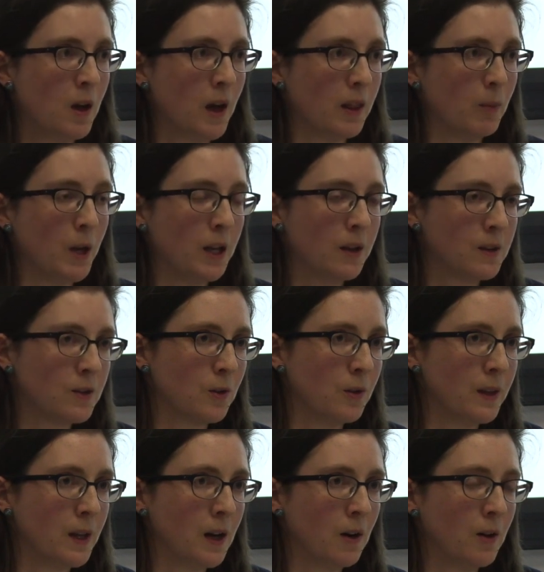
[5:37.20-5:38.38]
And the main concern
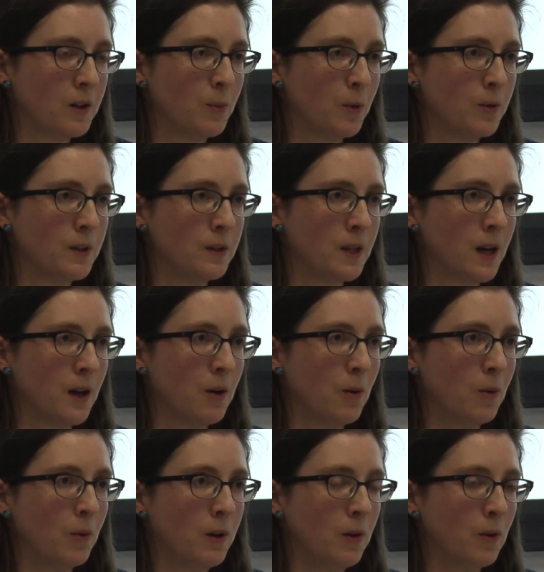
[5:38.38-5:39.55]
there, I suppose, is
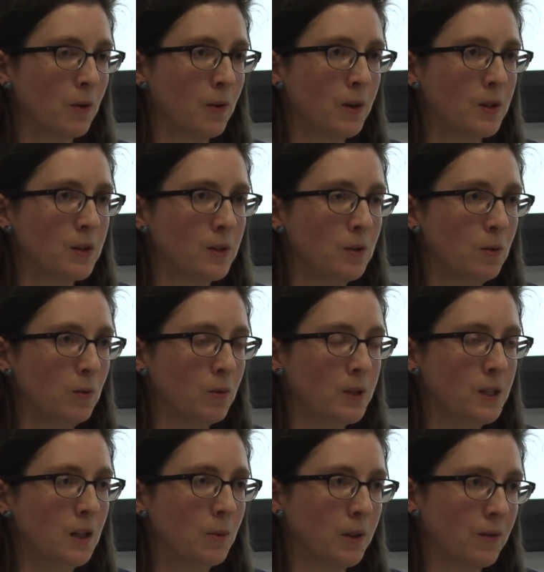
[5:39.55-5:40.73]
how you're going to
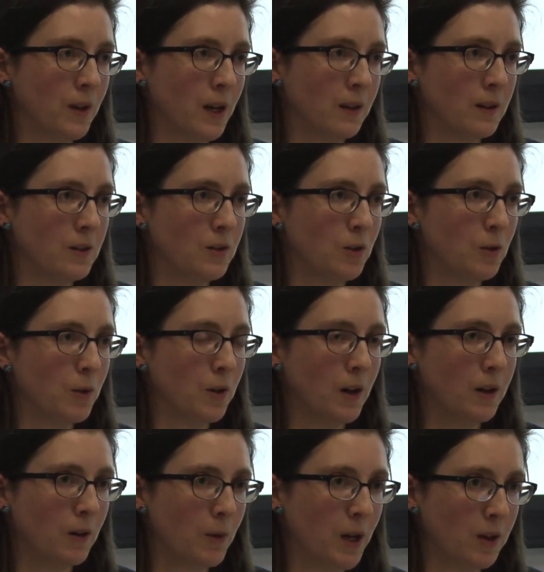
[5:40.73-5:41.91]
deal with the fact that you're not
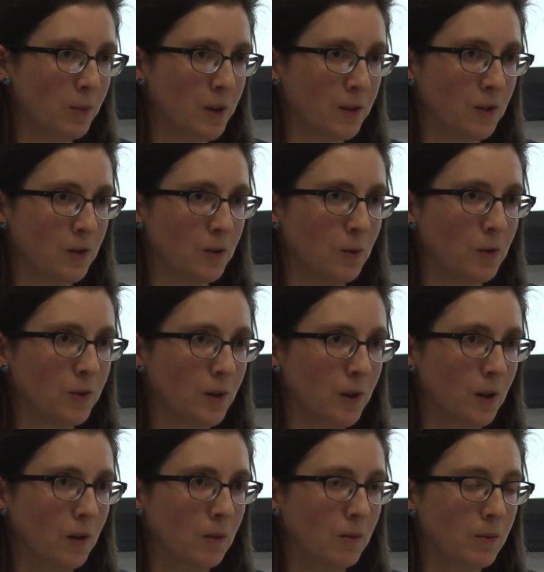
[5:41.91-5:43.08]
in a randomized controlled
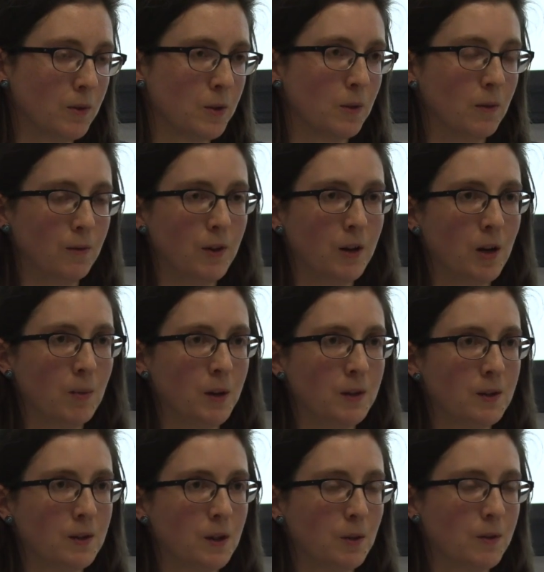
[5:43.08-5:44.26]
trial sort of
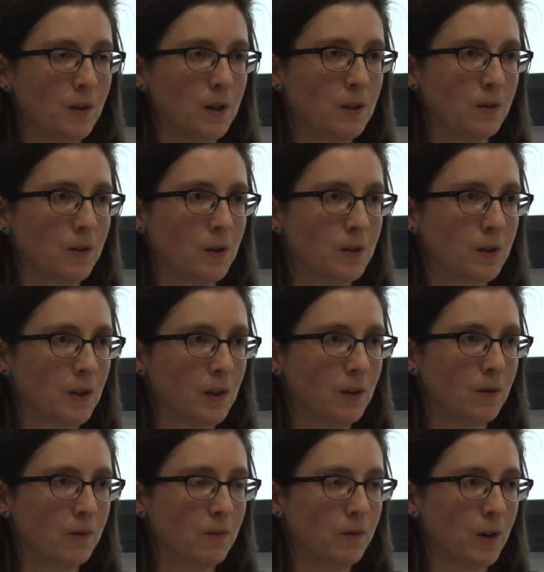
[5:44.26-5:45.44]
environment. It's very difficult to kind of
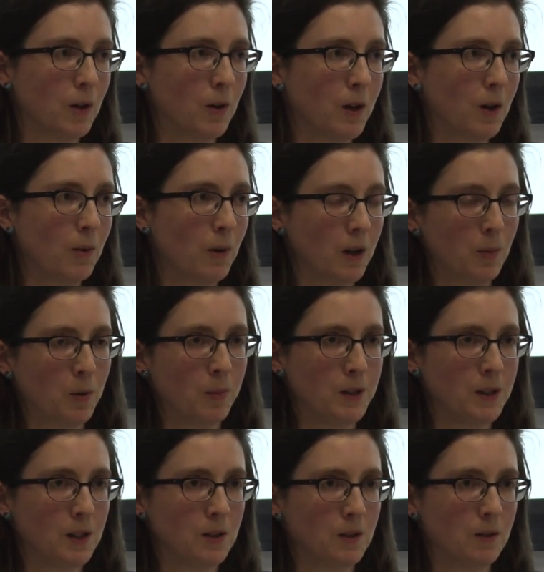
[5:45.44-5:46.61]
figure out how
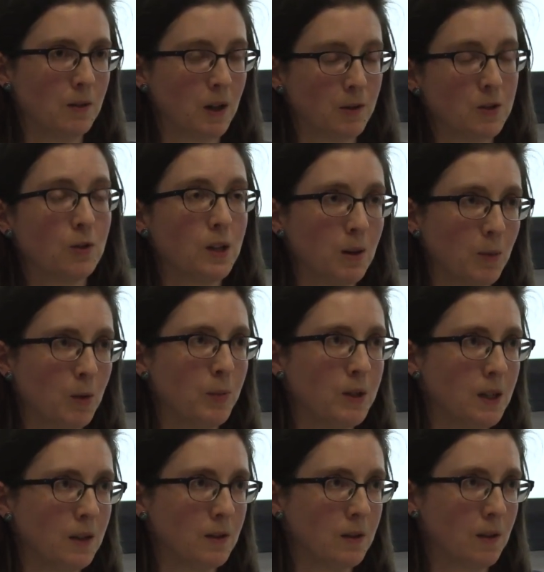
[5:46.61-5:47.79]
study
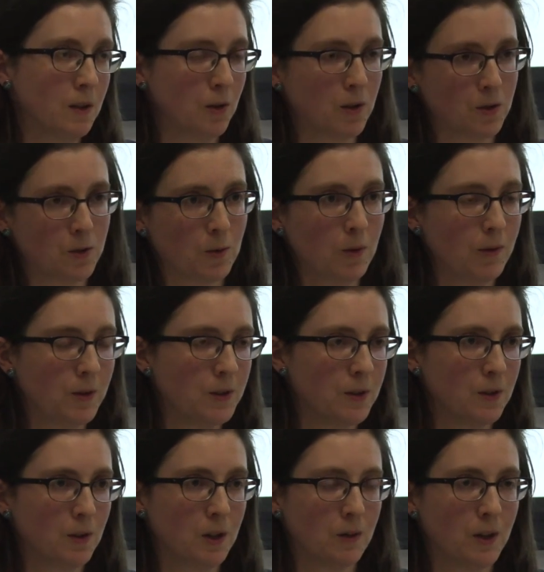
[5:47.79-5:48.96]
implementation in your control versus
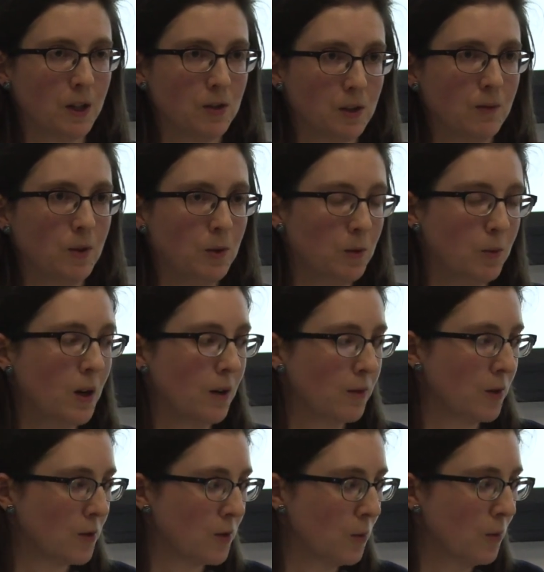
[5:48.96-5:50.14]
your intervention if you do have
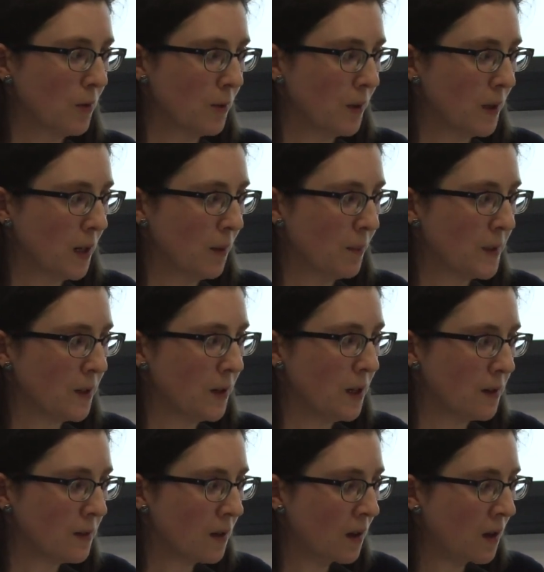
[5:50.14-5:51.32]
control
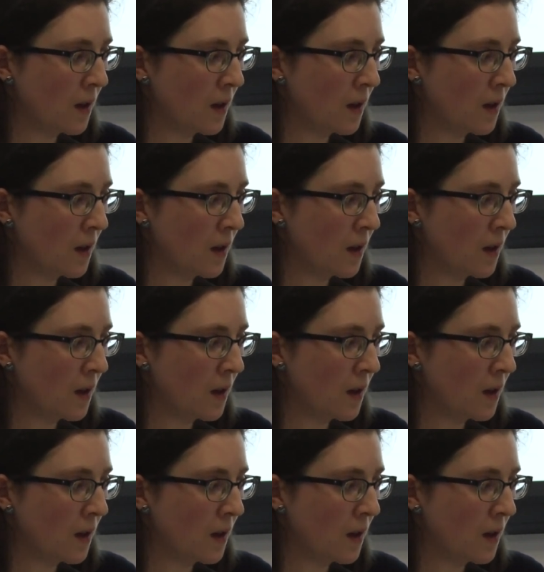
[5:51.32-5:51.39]
sites.